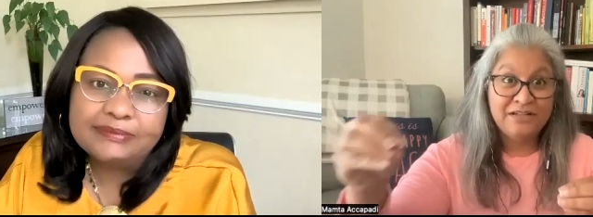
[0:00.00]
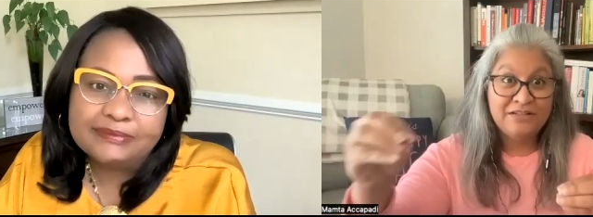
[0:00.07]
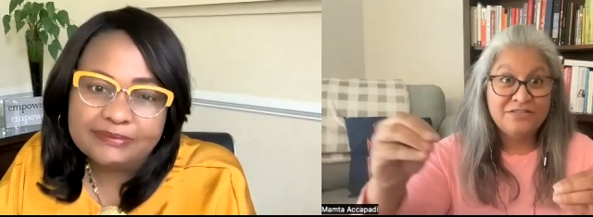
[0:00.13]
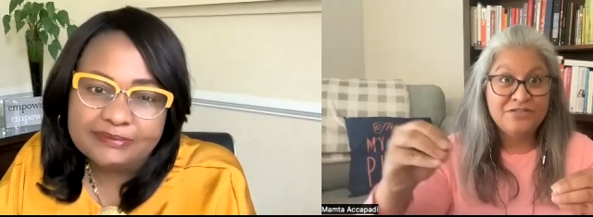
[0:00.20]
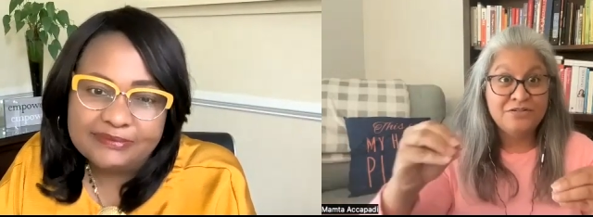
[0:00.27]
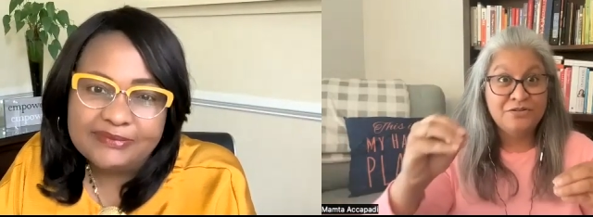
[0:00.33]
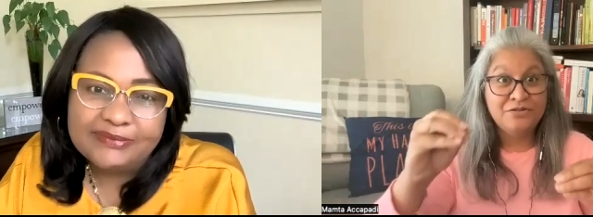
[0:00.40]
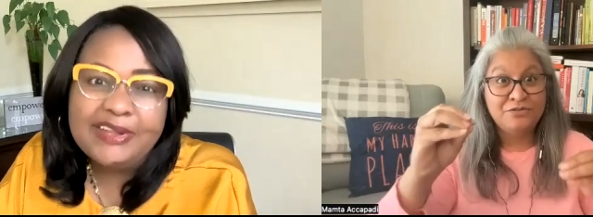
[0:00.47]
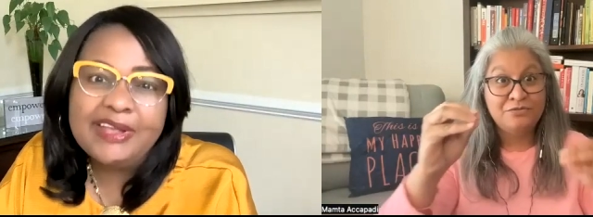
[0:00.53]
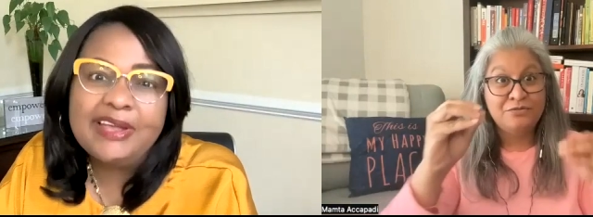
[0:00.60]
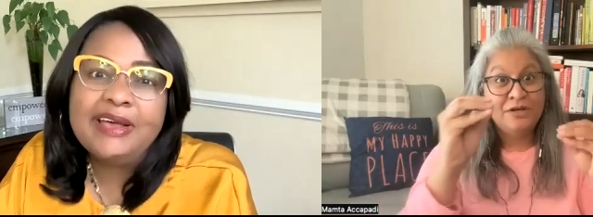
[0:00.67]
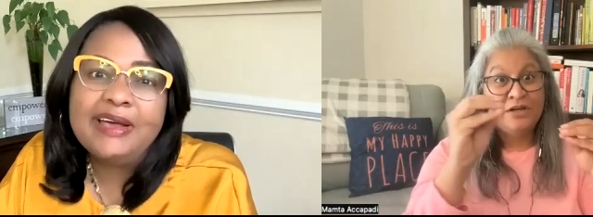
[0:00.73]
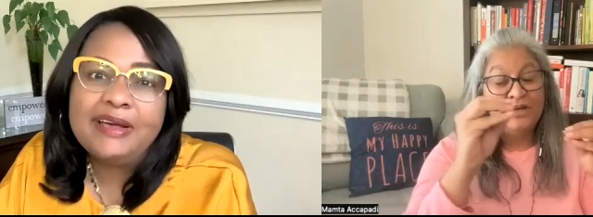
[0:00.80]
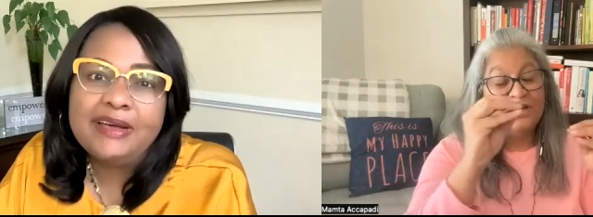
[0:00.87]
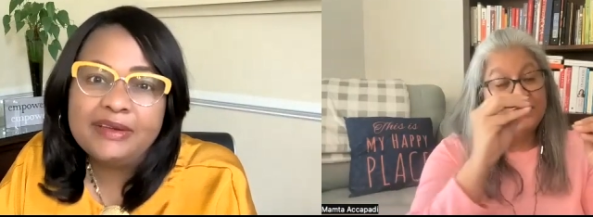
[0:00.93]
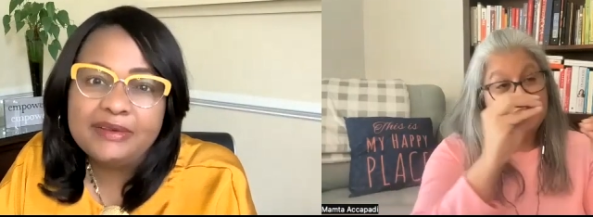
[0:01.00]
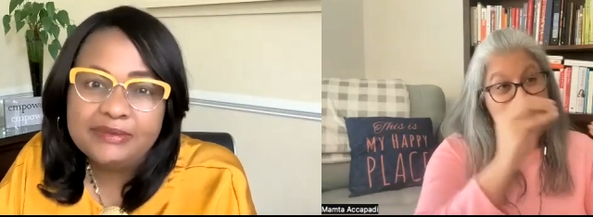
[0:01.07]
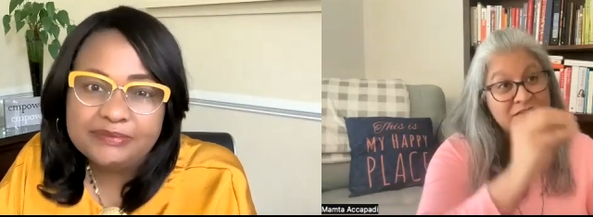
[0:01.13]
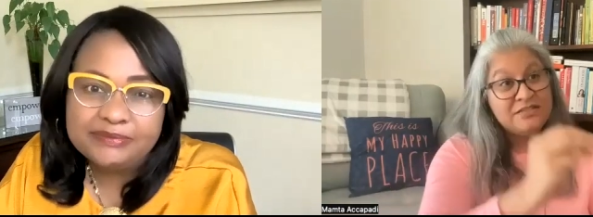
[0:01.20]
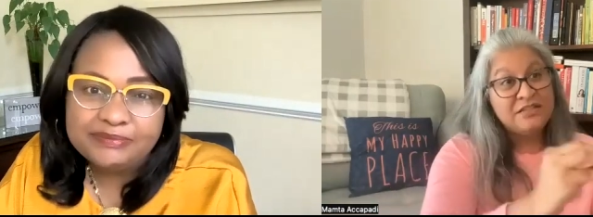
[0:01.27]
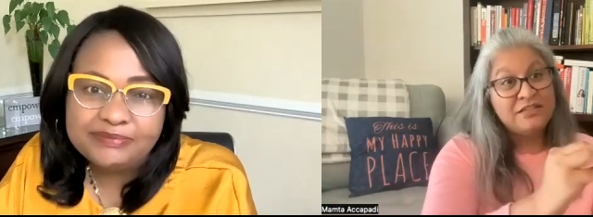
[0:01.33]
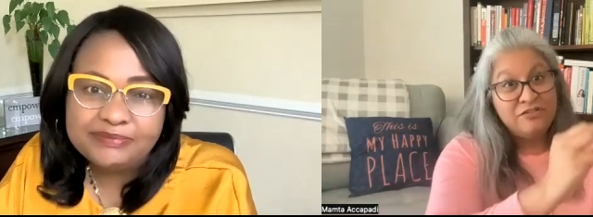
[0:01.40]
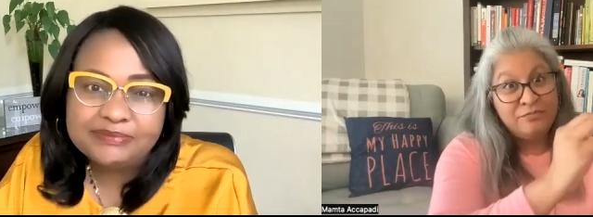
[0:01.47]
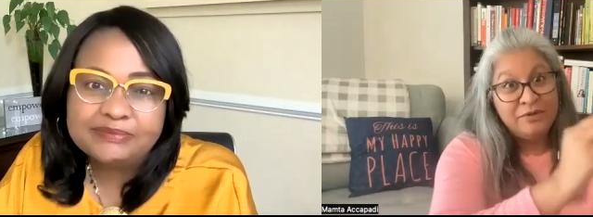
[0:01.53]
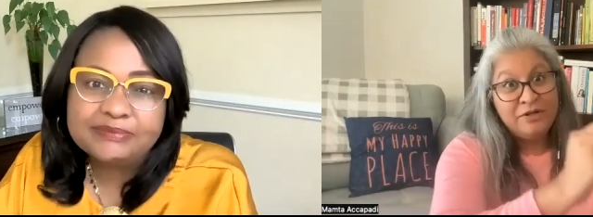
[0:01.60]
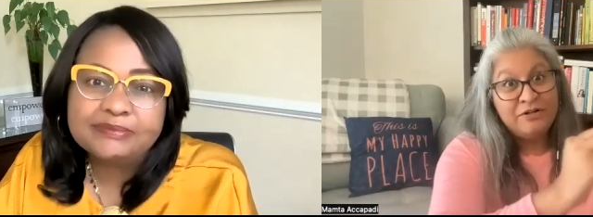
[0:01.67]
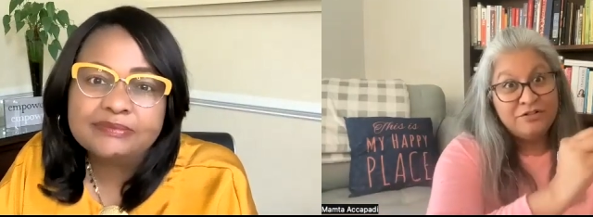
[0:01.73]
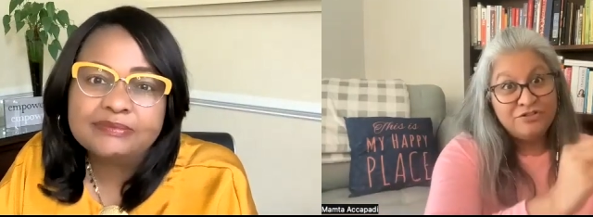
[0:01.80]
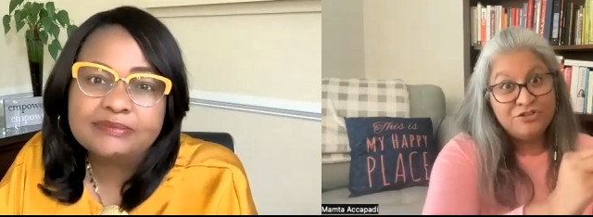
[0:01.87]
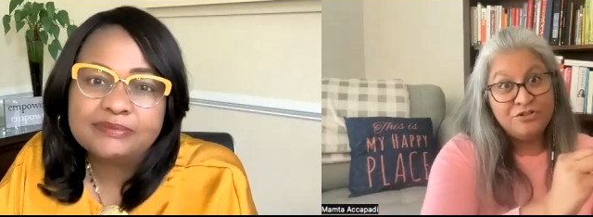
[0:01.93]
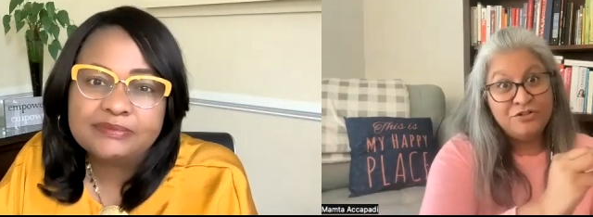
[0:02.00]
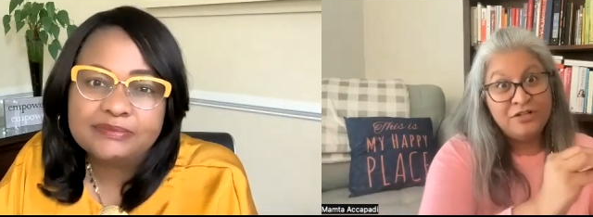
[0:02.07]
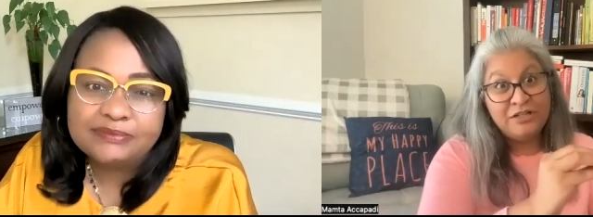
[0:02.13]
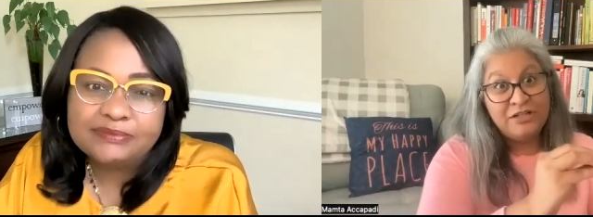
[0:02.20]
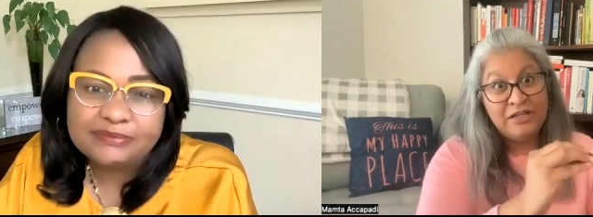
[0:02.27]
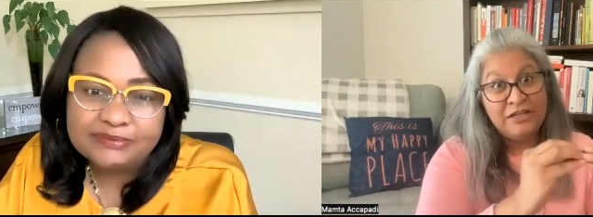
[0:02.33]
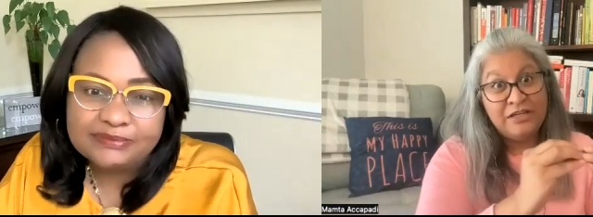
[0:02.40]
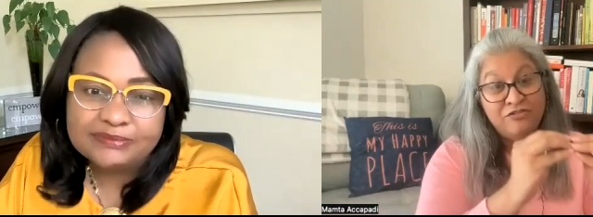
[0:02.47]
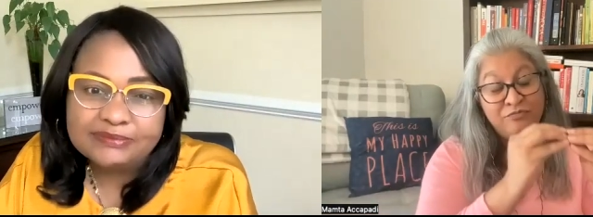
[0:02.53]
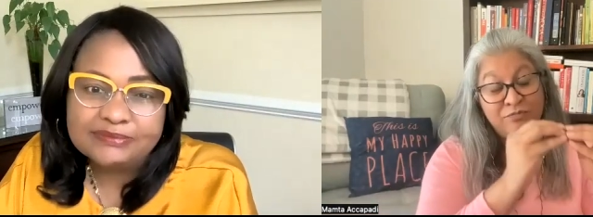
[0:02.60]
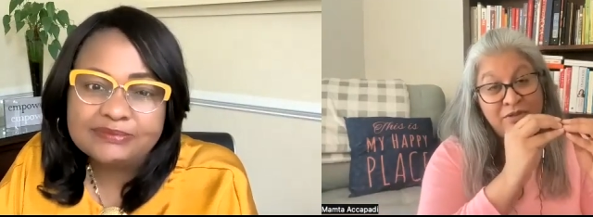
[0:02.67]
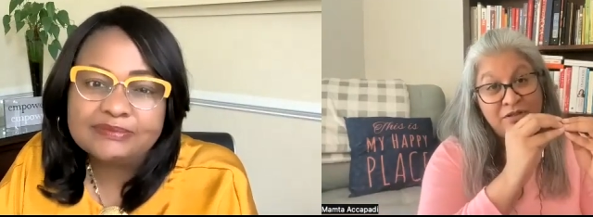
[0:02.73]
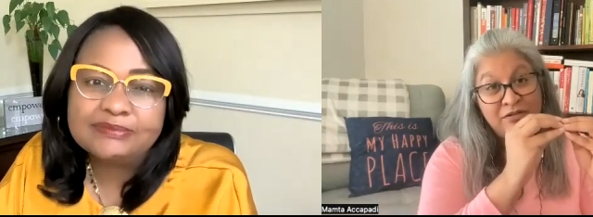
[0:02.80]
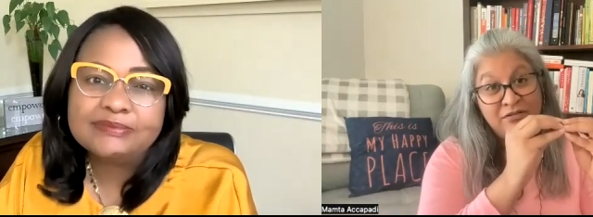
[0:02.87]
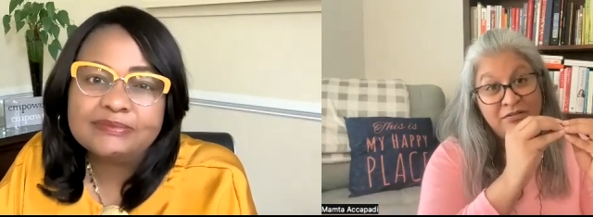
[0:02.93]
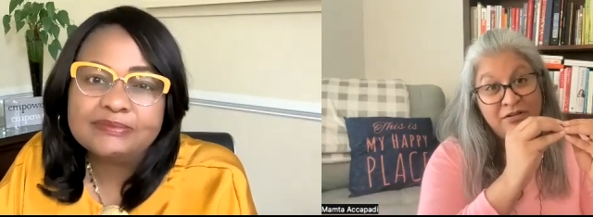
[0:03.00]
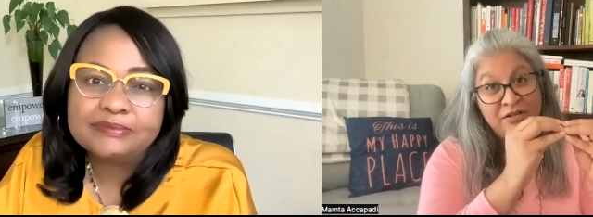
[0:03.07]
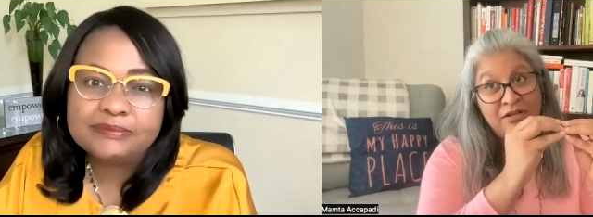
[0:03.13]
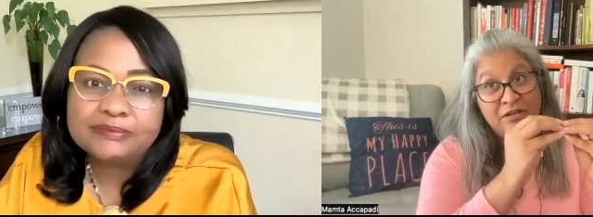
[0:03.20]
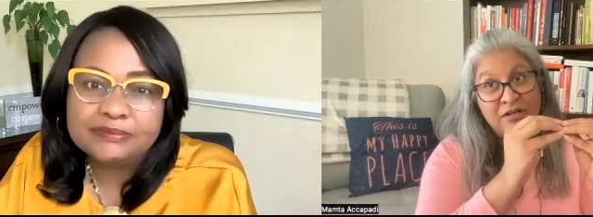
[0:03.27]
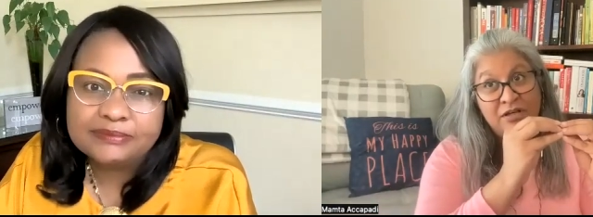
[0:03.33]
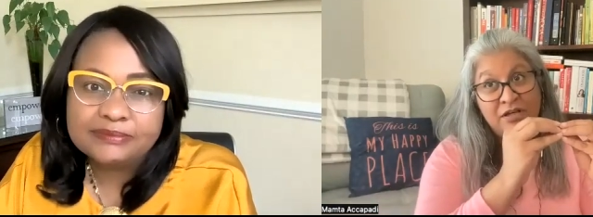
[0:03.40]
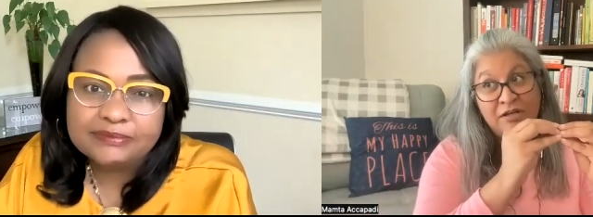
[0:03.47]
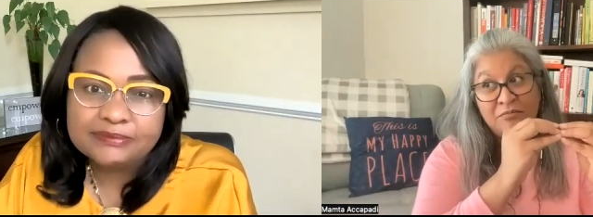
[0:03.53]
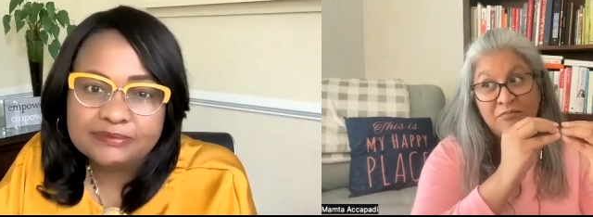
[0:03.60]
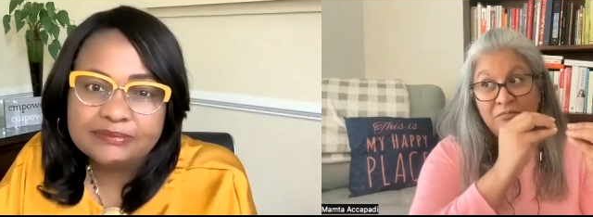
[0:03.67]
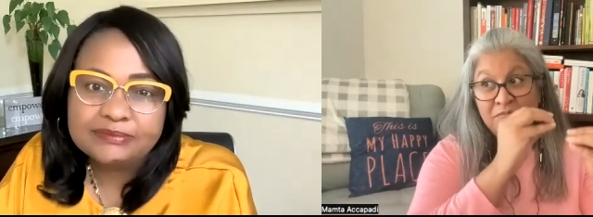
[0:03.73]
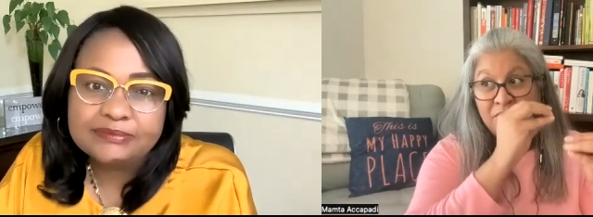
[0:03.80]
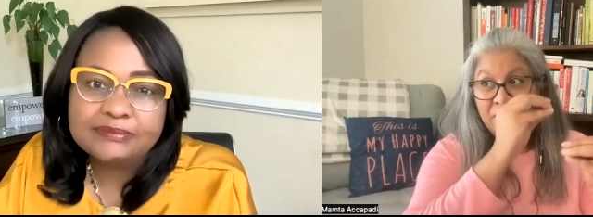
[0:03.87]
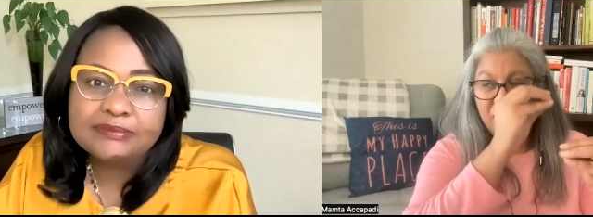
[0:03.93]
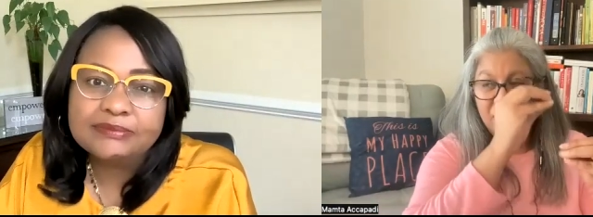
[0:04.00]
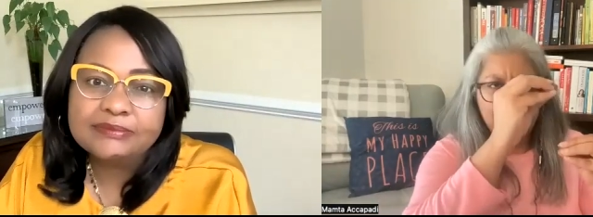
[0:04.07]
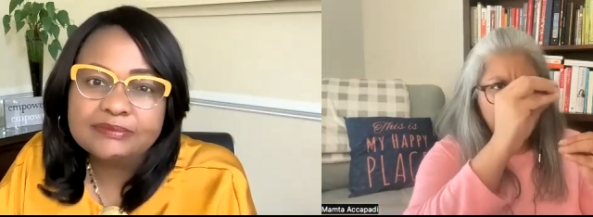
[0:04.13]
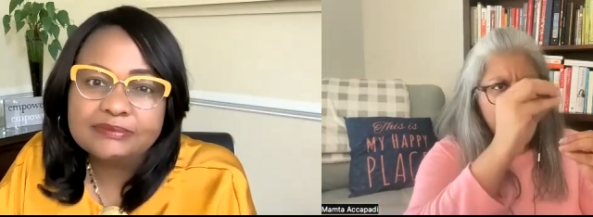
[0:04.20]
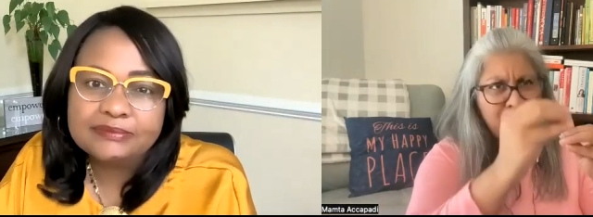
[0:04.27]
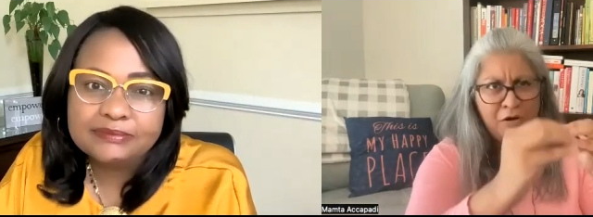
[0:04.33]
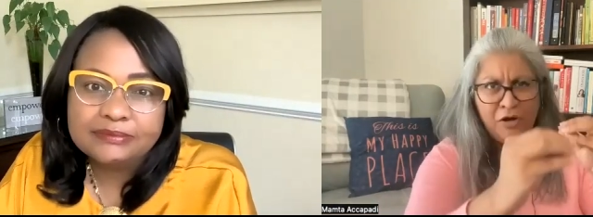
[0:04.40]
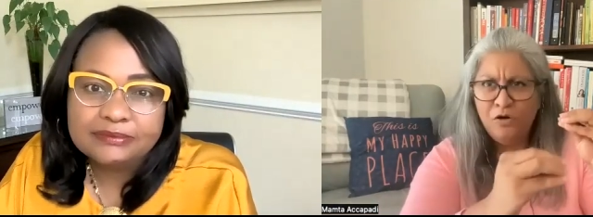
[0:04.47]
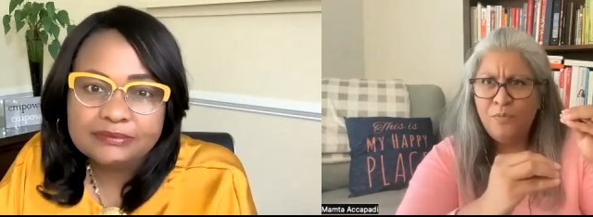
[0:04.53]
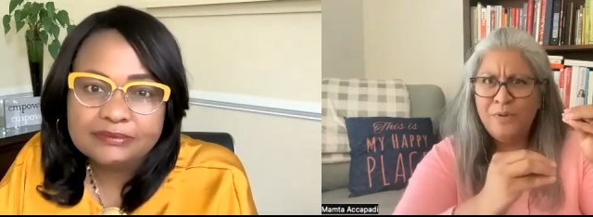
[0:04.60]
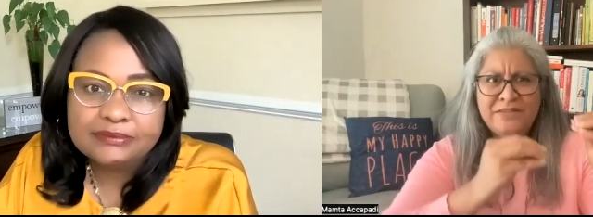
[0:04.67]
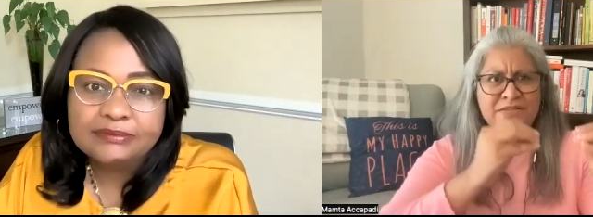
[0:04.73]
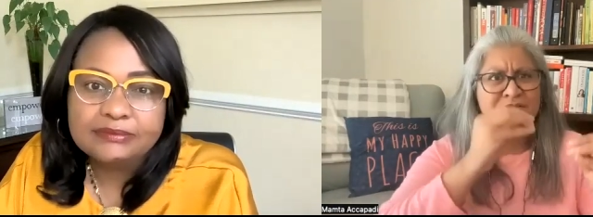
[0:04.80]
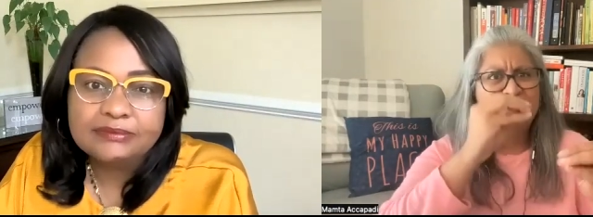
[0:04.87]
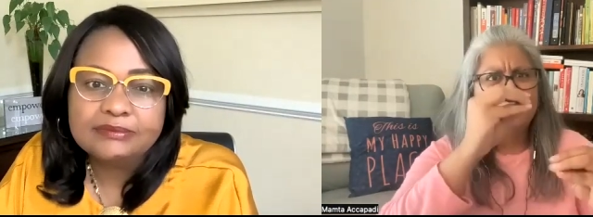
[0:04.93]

Speaker 1: And so yeah. it sounds like you've been on a journey, and you've been um, you know always